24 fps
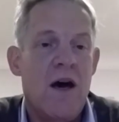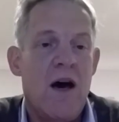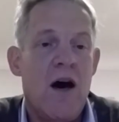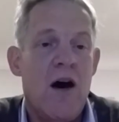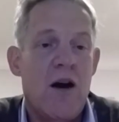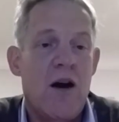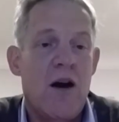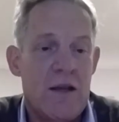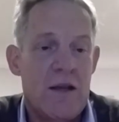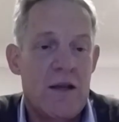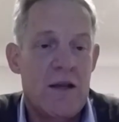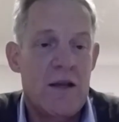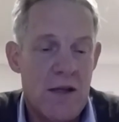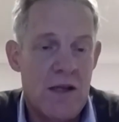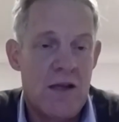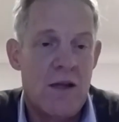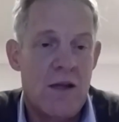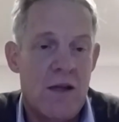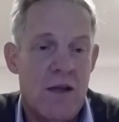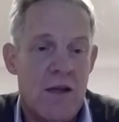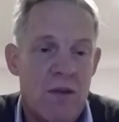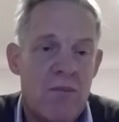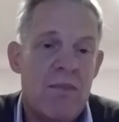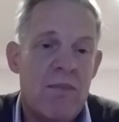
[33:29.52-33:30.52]
are
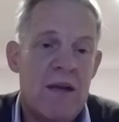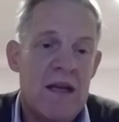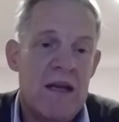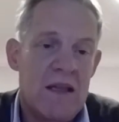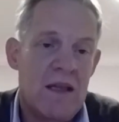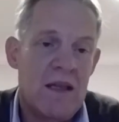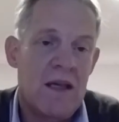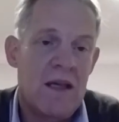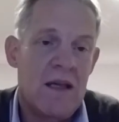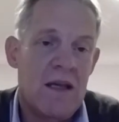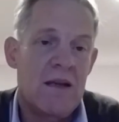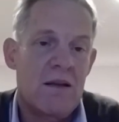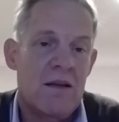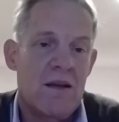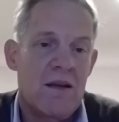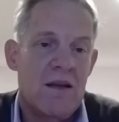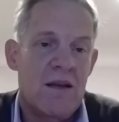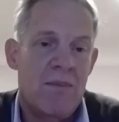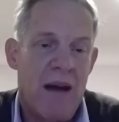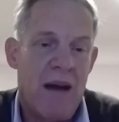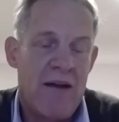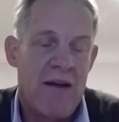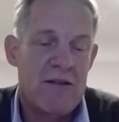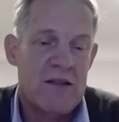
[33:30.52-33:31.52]
consistent with meeting
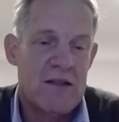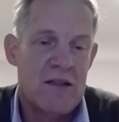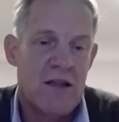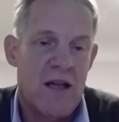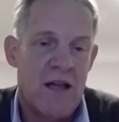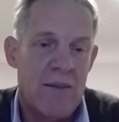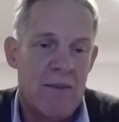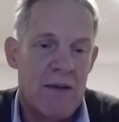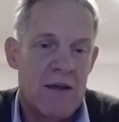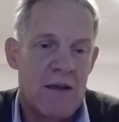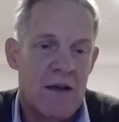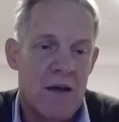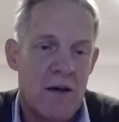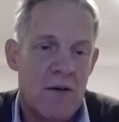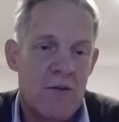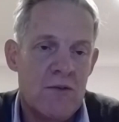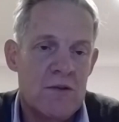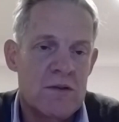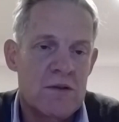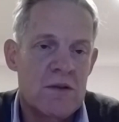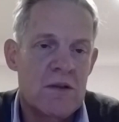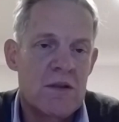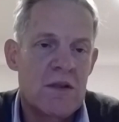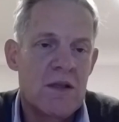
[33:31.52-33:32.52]
the Paris climate
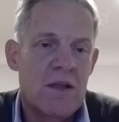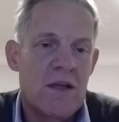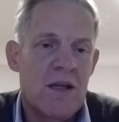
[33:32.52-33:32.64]
goals.